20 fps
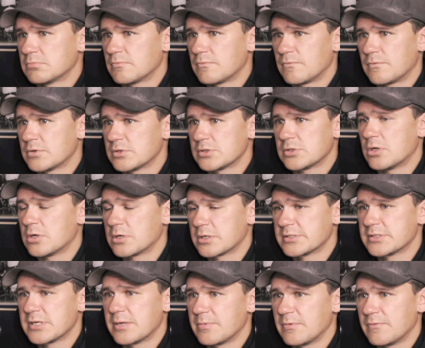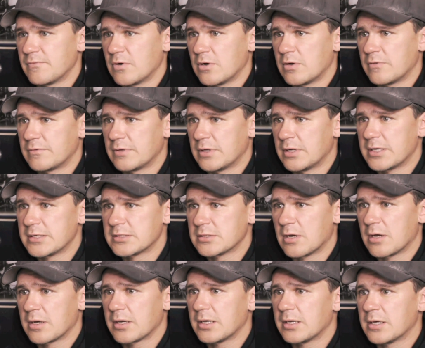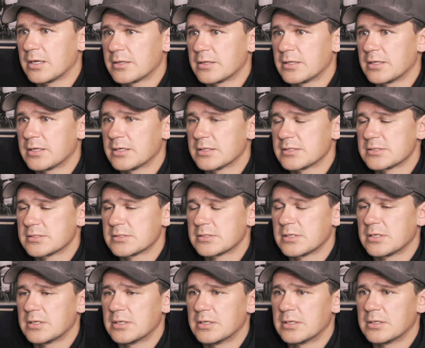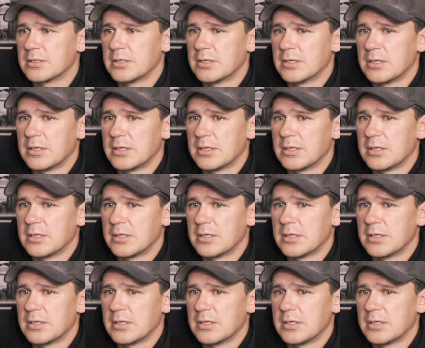for as long as I'm involved in ice hockey. I think it's an